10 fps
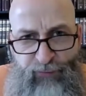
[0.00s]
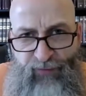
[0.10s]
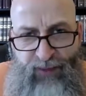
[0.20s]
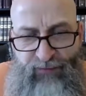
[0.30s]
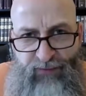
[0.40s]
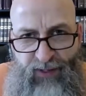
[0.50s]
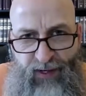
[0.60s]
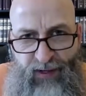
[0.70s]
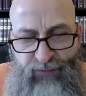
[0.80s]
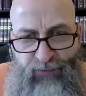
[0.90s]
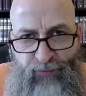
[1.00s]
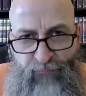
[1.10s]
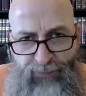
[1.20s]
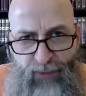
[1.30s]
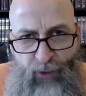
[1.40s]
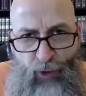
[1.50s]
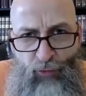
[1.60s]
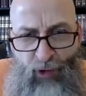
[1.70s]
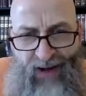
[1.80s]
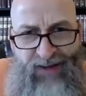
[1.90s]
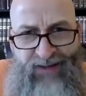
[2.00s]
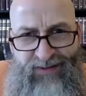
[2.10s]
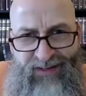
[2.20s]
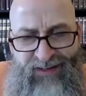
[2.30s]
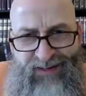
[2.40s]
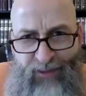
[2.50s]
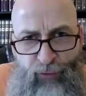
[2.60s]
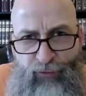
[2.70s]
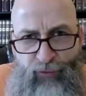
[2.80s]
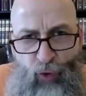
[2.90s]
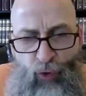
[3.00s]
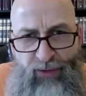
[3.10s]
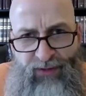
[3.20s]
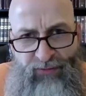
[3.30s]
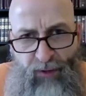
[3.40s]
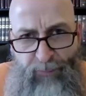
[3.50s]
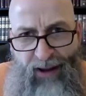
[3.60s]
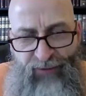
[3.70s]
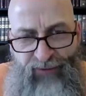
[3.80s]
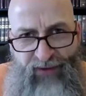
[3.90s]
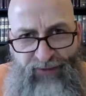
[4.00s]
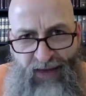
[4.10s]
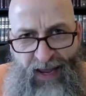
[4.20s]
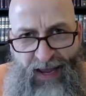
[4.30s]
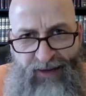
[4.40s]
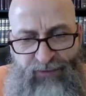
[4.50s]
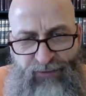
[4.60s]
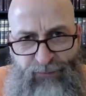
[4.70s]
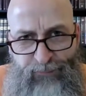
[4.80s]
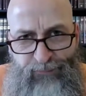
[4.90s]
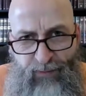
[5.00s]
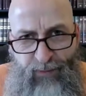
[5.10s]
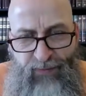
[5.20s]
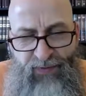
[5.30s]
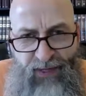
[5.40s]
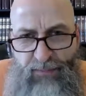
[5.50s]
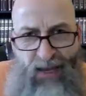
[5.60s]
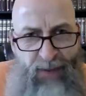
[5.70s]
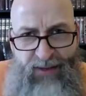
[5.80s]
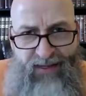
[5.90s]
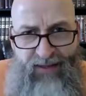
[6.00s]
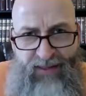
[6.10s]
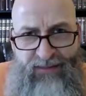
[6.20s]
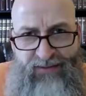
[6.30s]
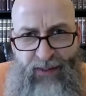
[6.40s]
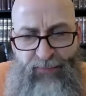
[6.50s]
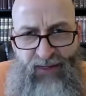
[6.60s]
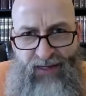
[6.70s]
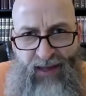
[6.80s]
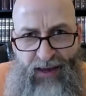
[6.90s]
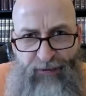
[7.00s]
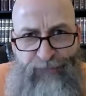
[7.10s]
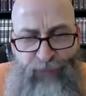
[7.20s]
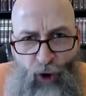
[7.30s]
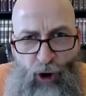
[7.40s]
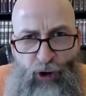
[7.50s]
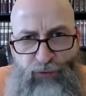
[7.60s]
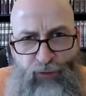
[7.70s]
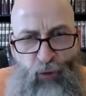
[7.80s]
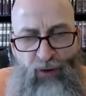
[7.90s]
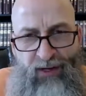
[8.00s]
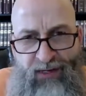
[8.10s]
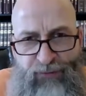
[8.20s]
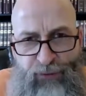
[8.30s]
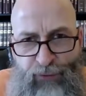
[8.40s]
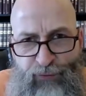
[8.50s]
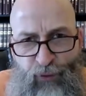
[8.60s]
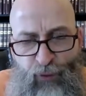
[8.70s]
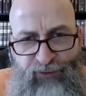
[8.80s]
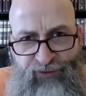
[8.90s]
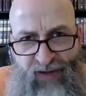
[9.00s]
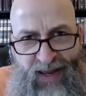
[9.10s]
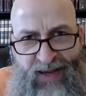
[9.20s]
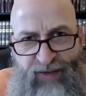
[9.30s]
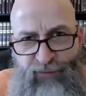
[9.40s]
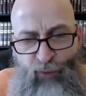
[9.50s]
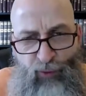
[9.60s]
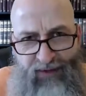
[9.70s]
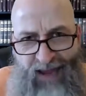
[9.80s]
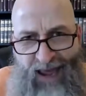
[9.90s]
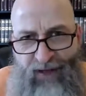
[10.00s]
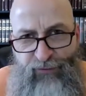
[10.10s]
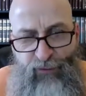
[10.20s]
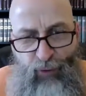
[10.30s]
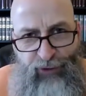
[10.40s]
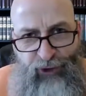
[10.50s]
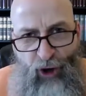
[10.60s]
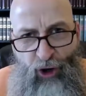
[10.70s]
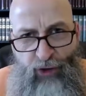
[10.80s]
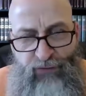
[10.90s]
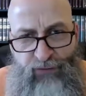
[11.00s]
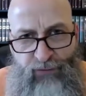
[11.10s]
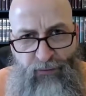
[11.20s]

these things, writing detailed stories about these acts, then maybe killing something like frogs or lizards or snakes or cats or dogs